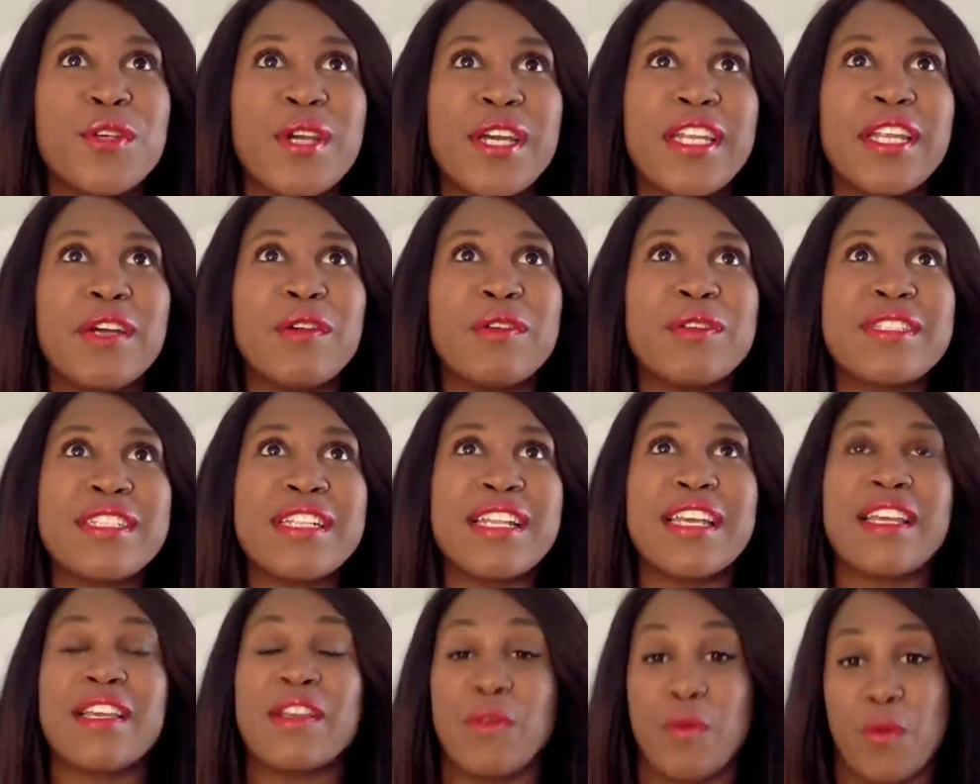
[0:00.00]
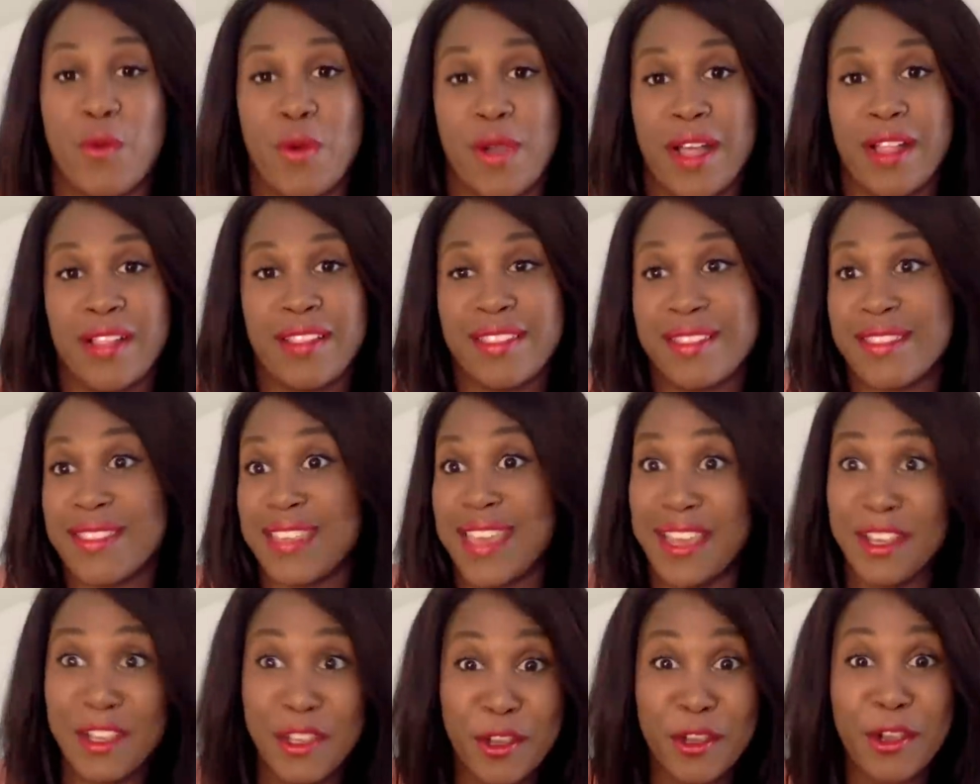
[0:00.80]
And I was like, well,
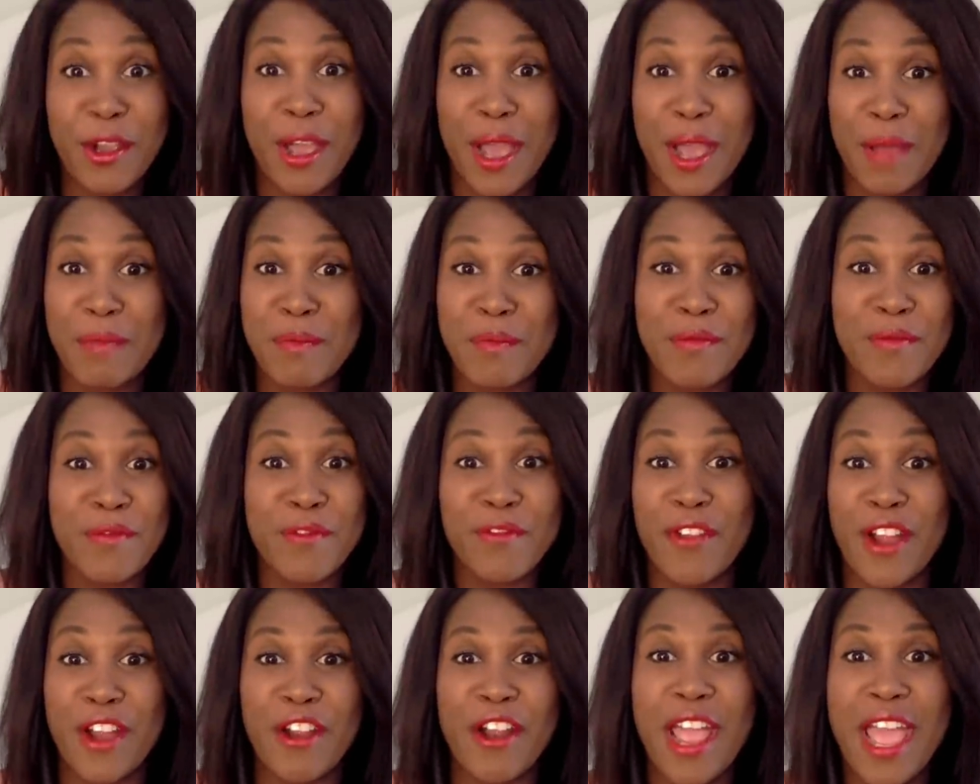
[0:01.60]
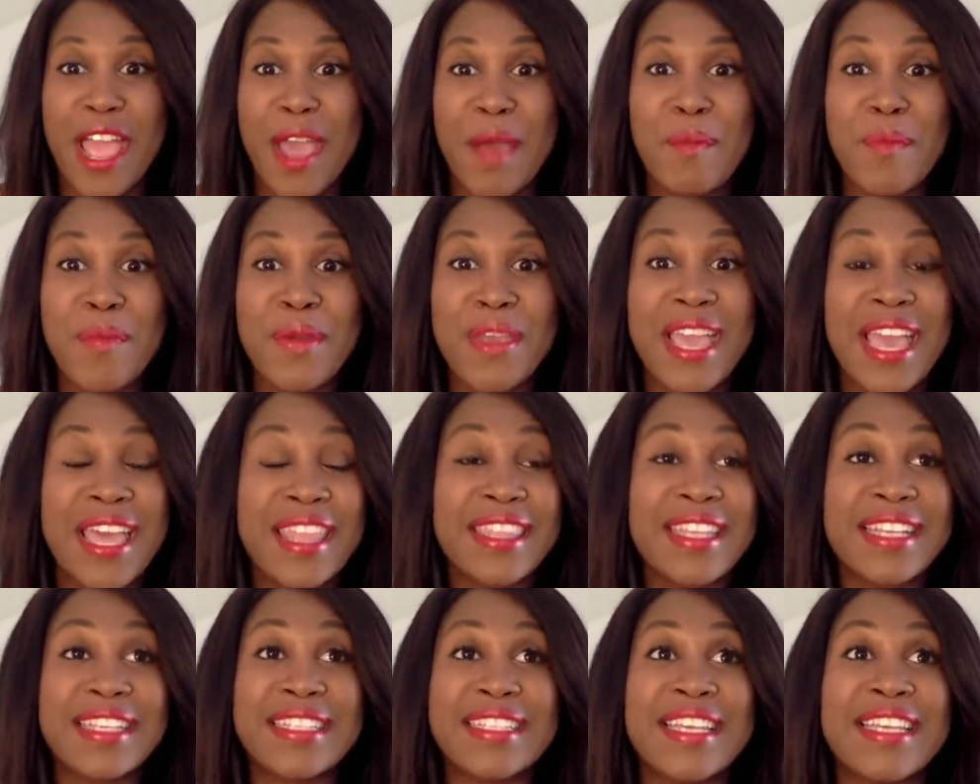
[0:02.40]
thank you, I'm very happy.
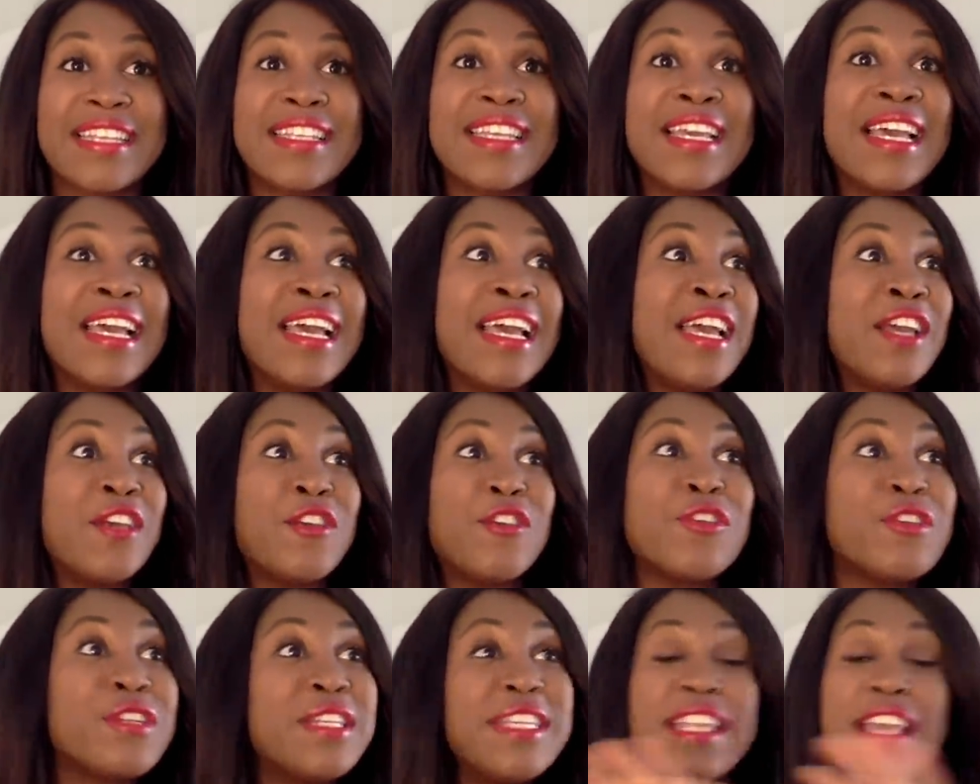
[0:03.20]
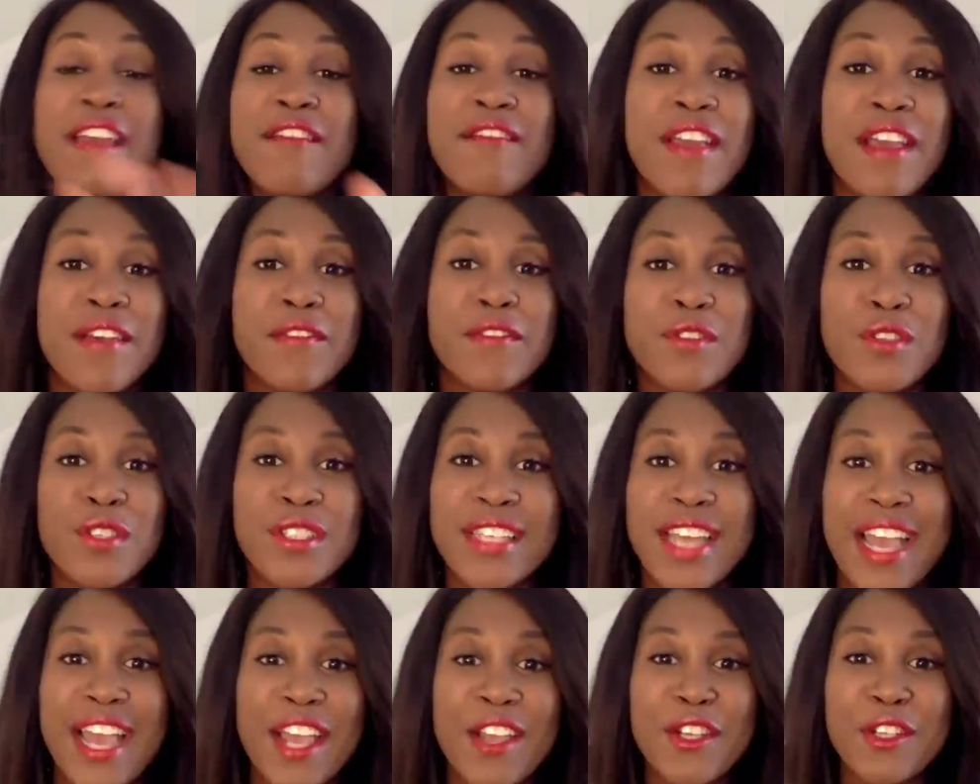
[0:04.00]
And they said, you'd never have to
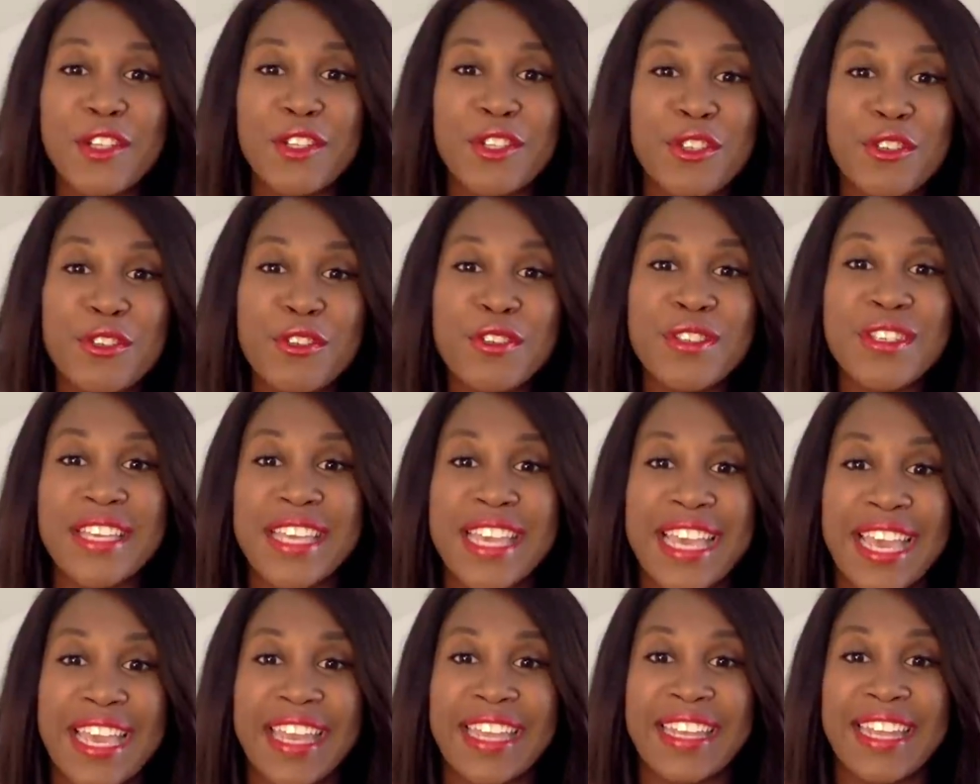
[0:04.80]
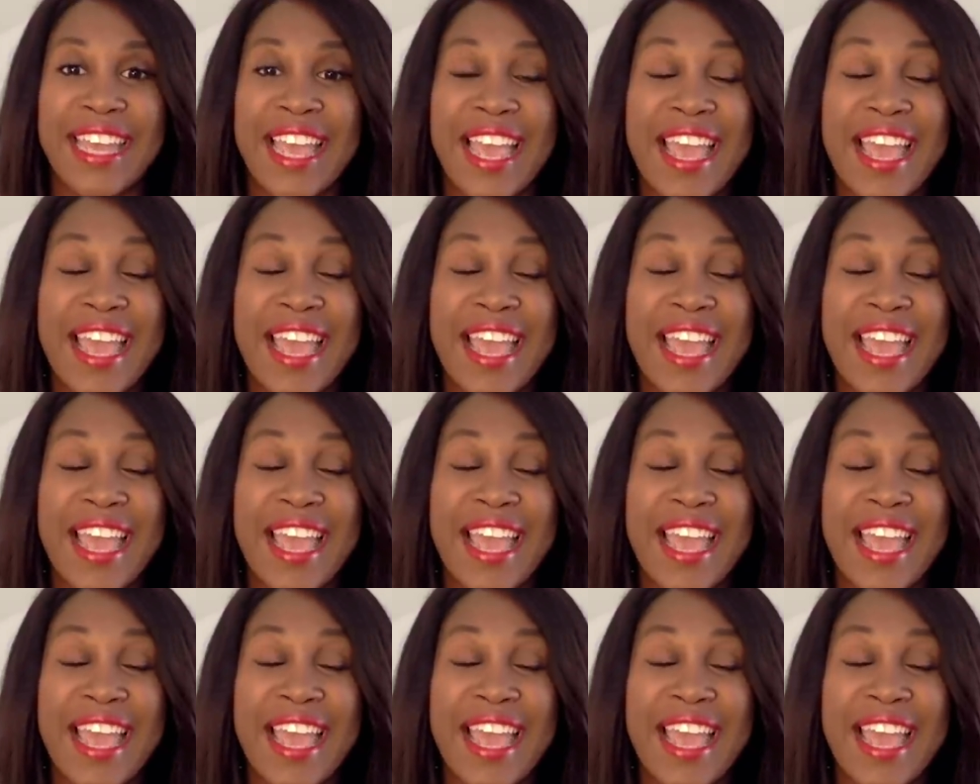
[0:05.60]
dye your shoes again.